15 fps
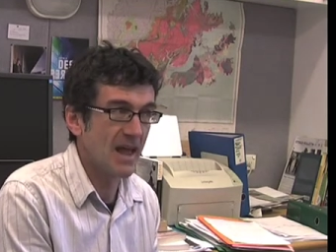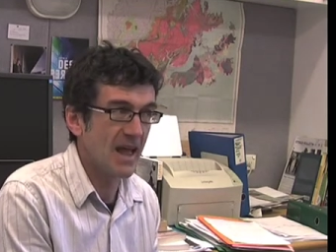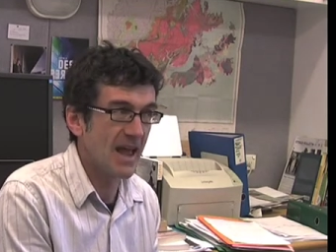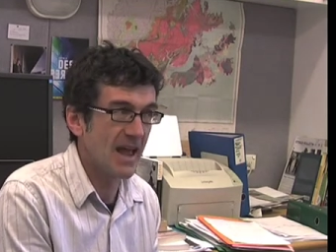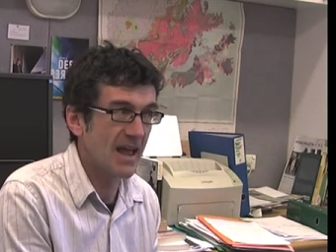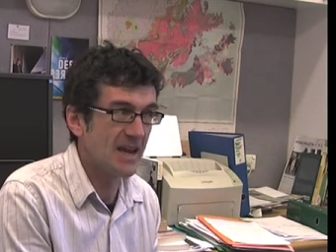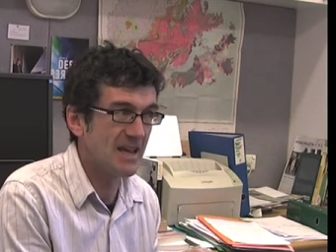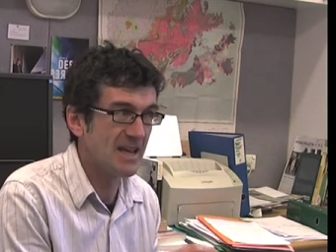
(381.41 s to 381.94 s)

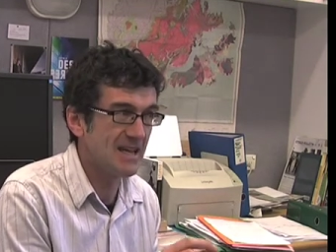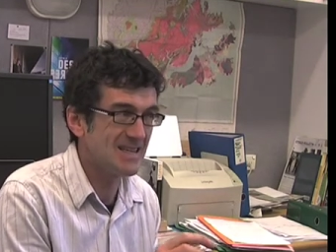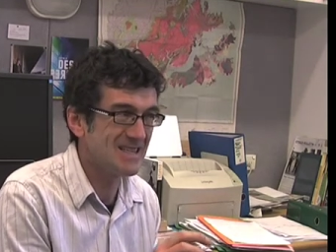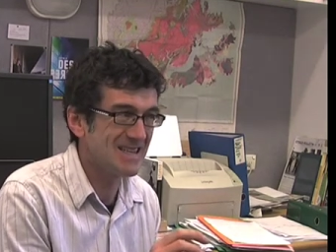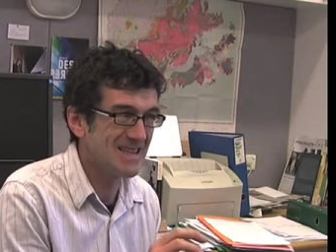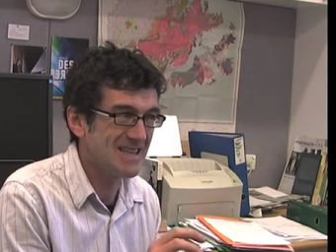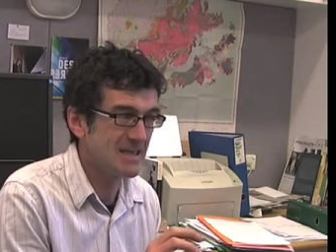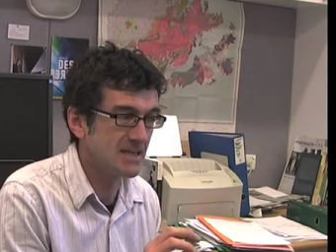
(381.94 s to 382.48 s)
and he
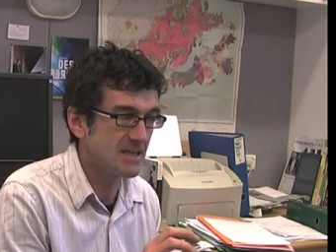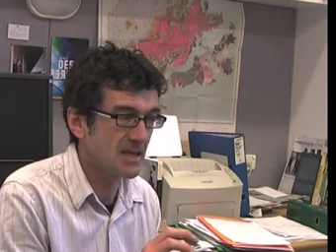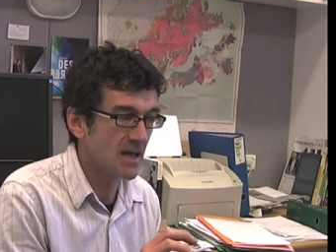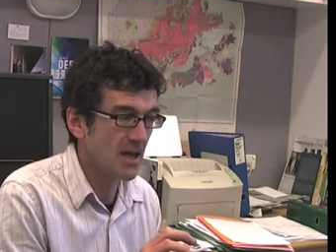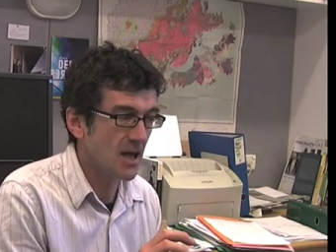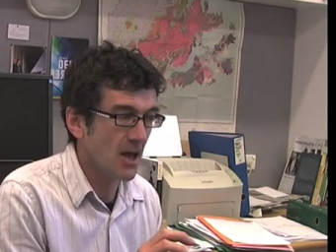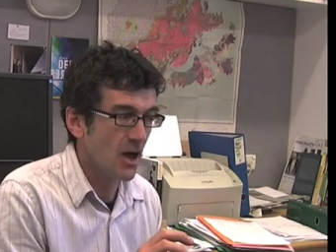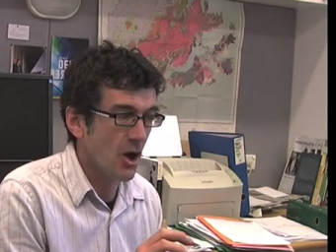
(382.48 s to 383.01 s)
says
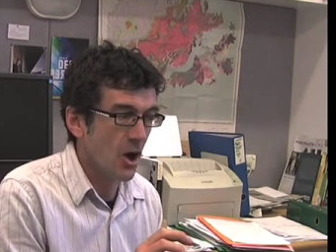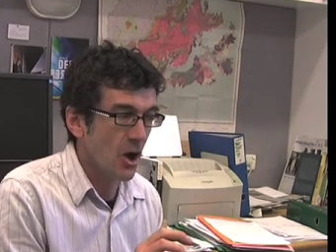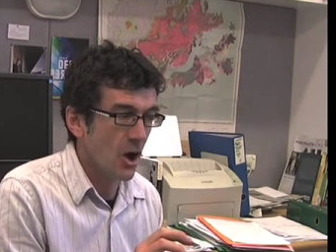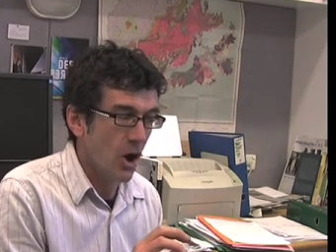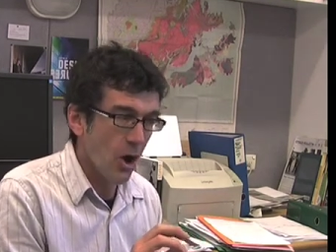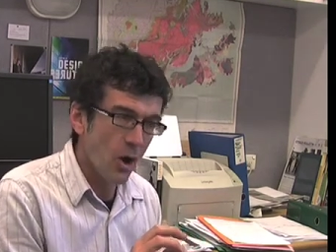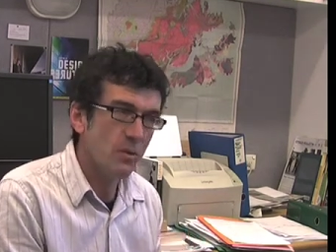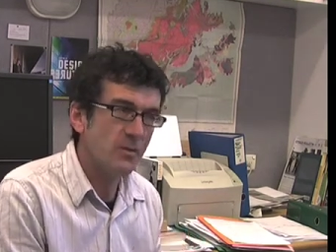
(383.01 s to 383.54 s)

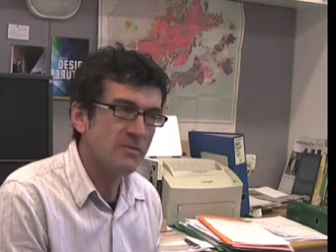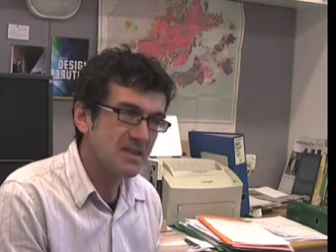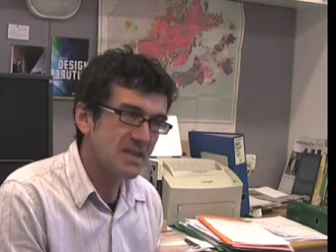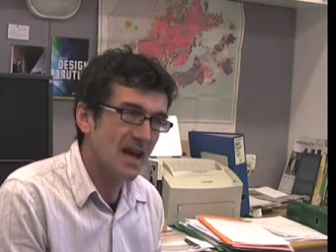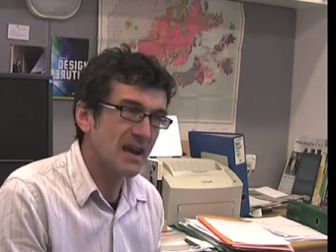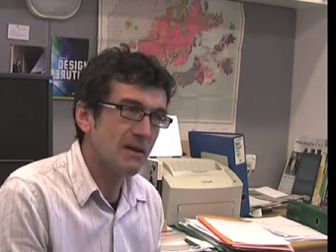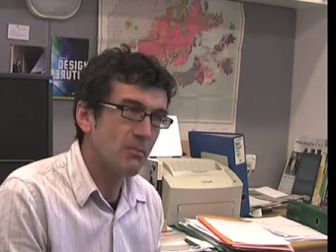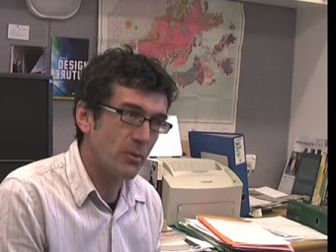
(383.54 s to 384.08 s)
oh, we've
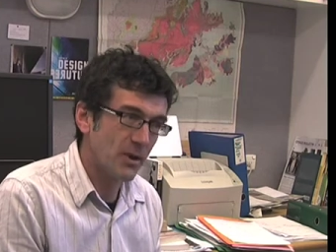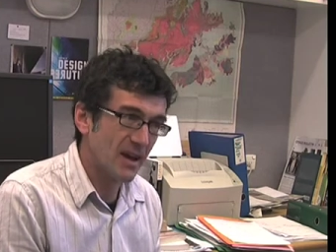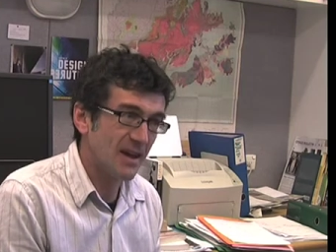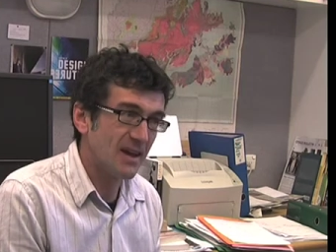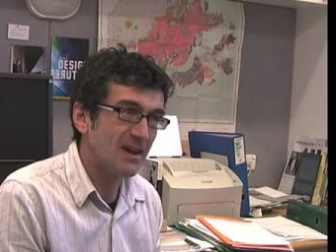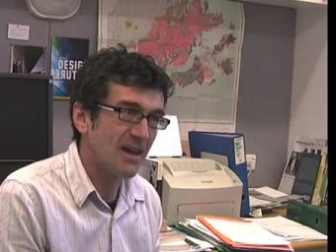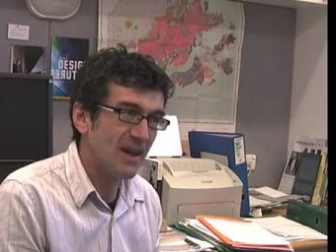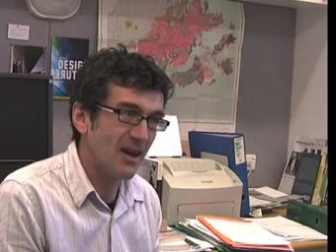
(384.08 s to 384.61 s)
started
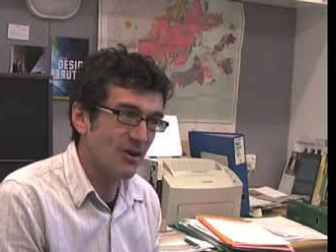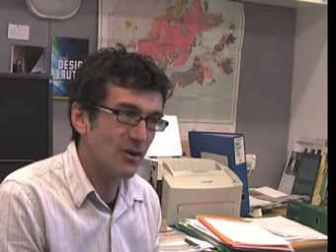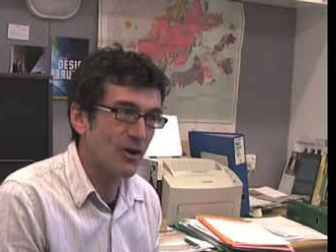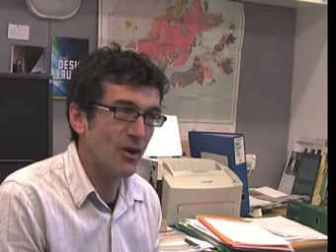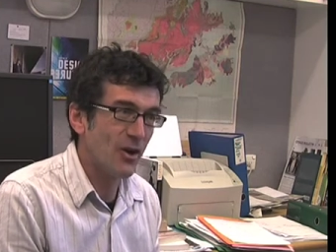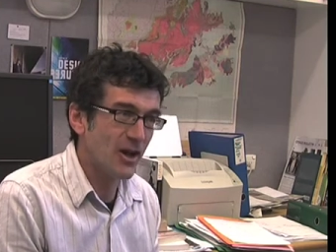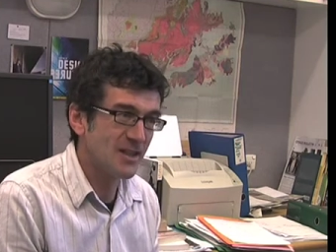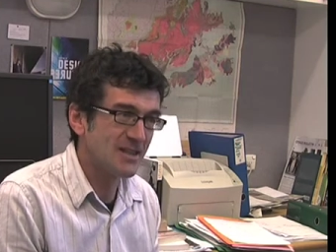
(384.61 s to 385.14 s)
bringing our
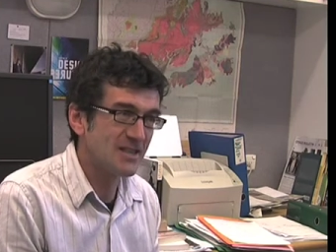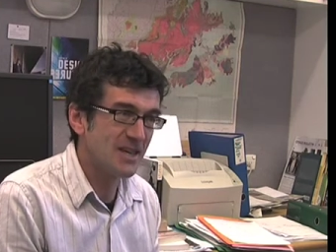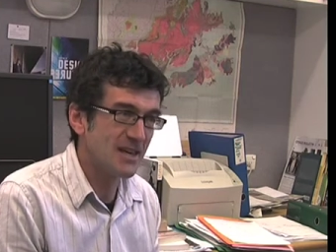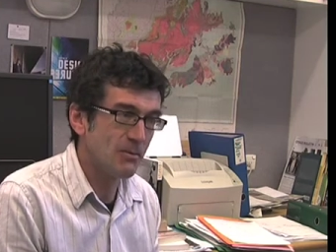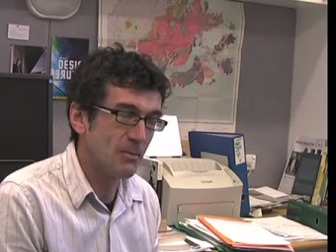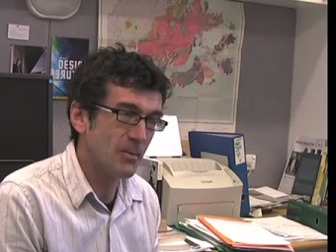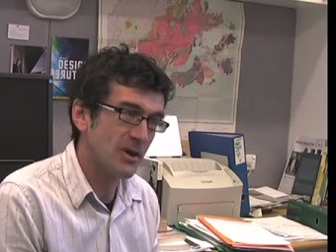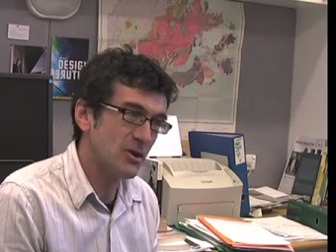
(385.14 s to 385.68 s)
clients
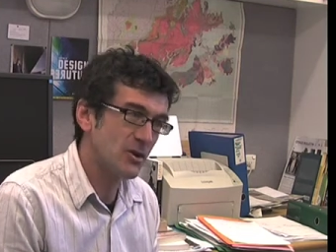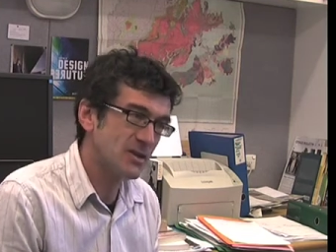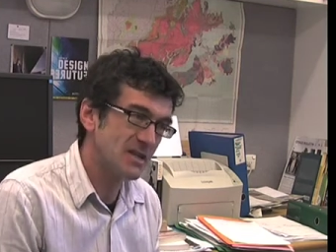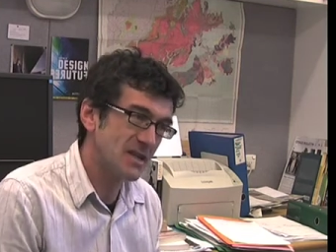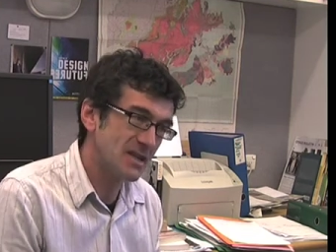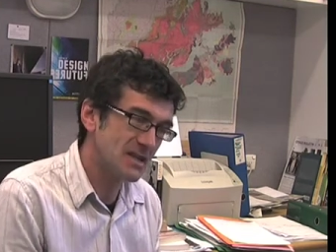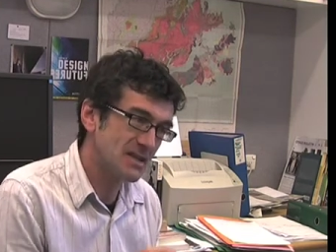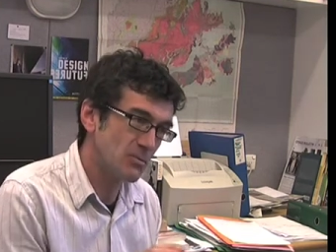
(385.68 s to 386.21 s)
in because
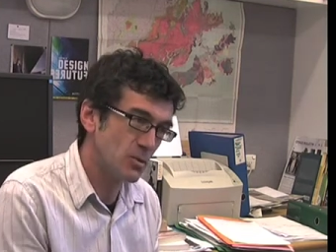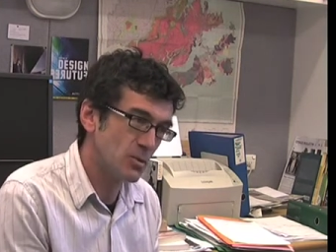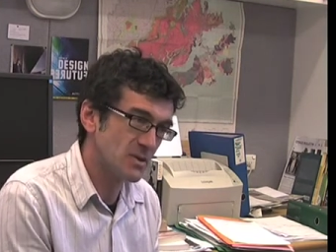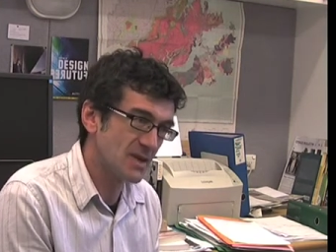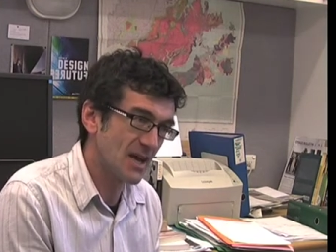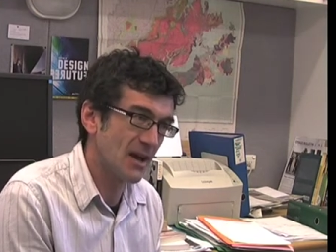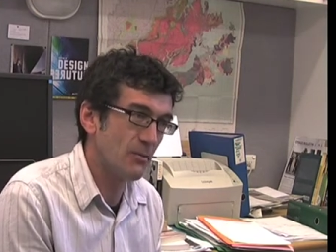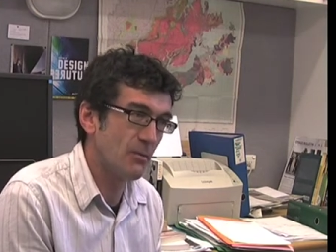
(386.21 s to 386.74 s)
they're small
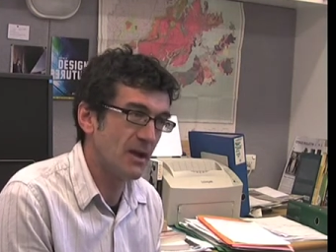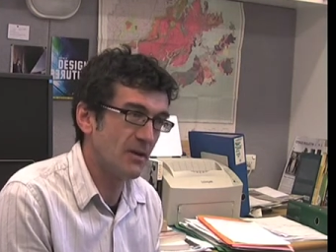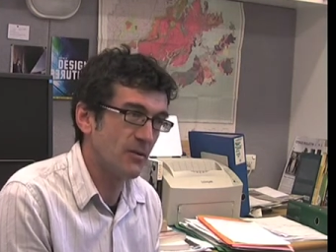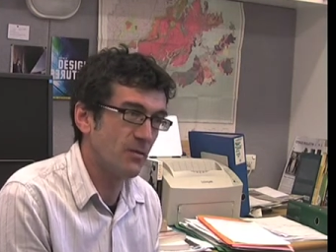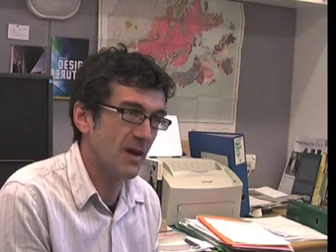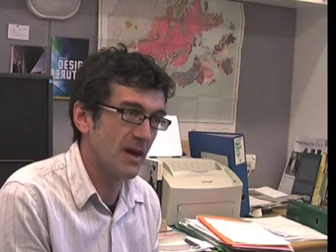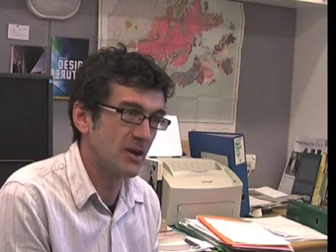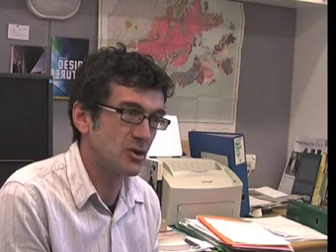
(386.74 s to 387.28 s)
scale
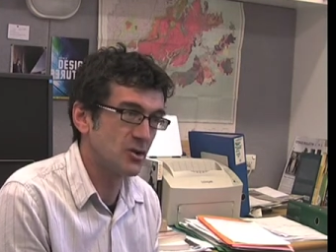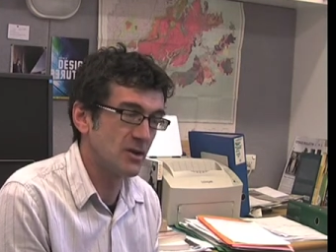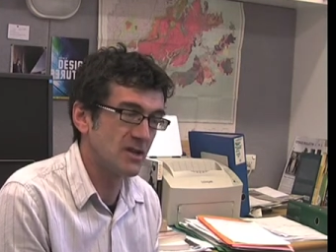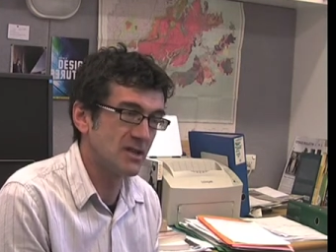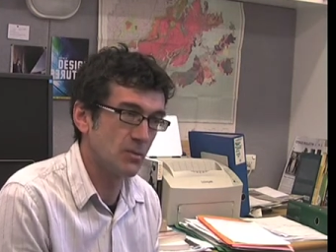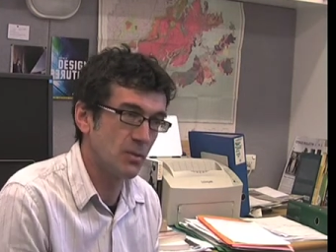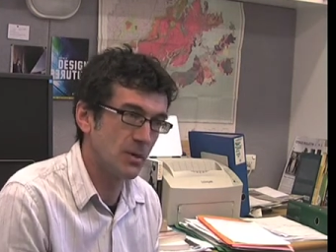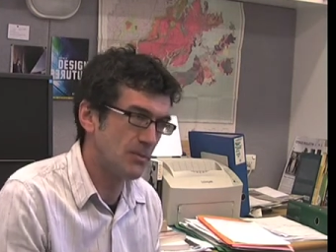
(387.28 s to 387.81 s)

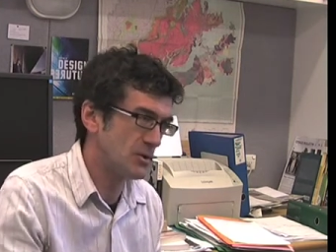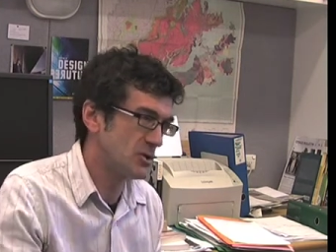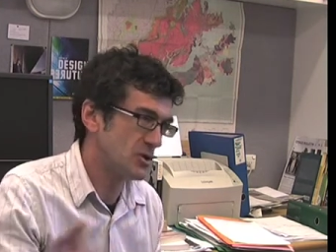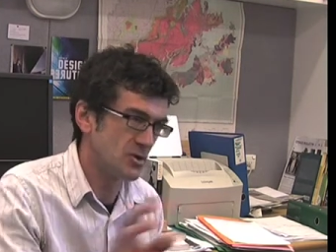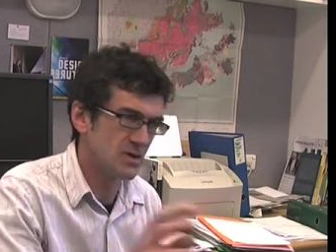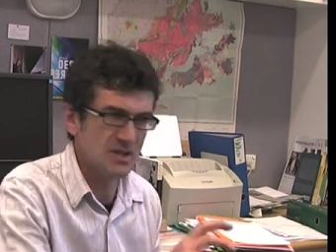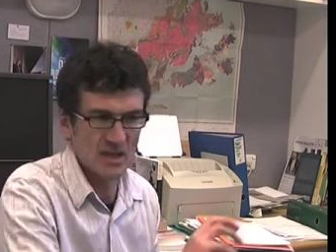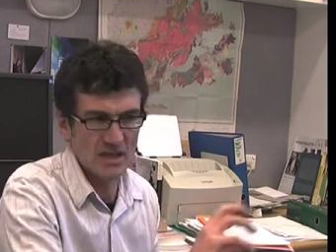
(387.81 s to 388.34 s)
manufacturers and we
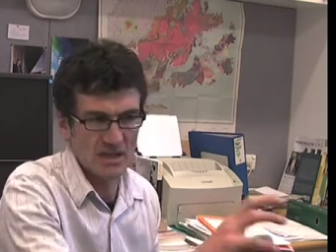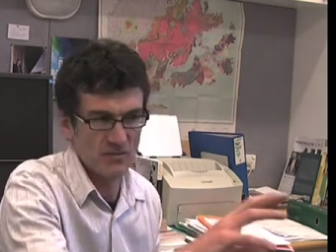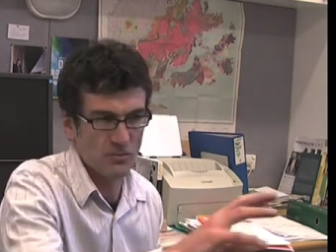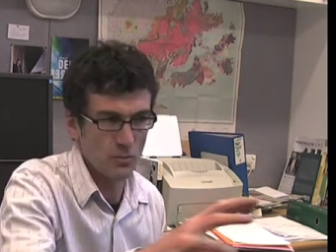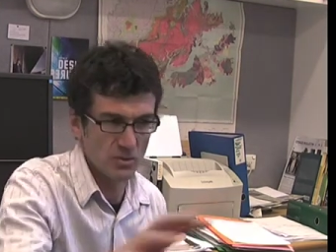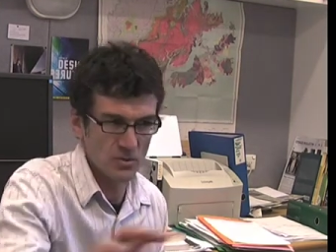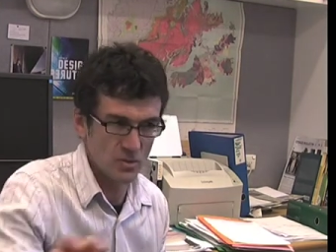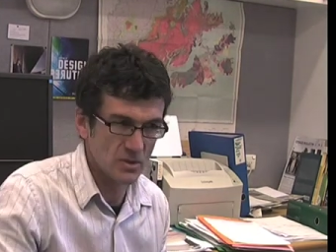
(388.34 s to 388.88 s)
produce these for
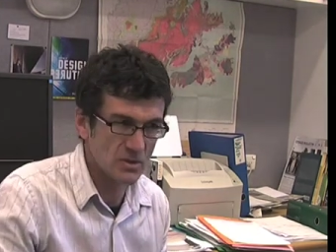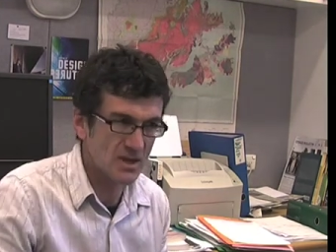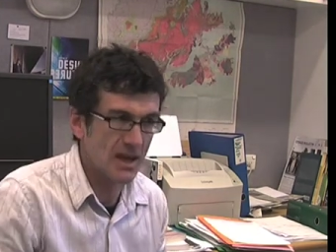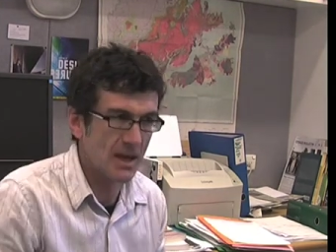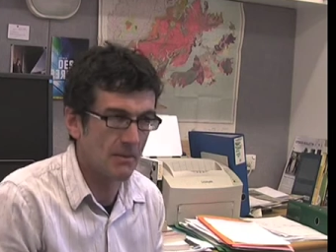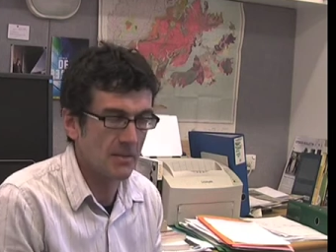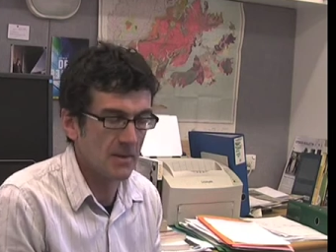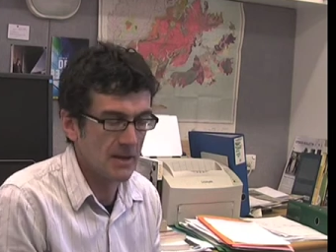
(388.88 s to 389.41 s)
all sorts of
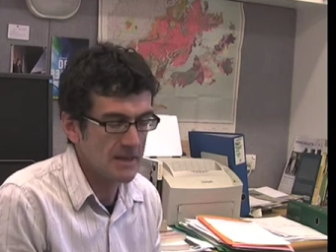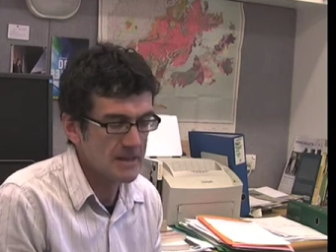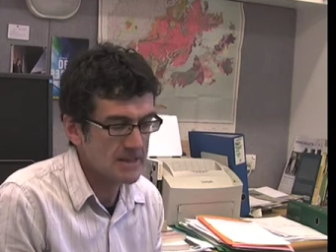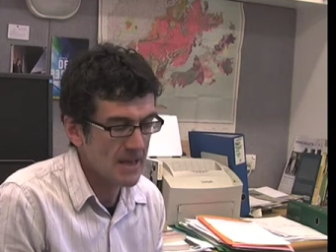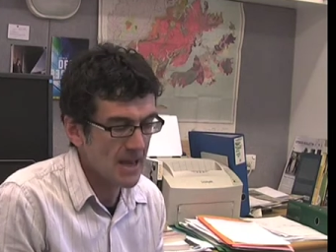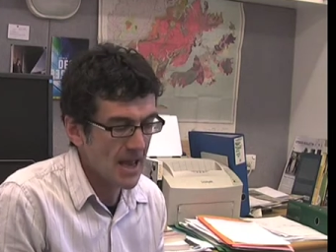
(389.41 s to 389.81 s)
companies,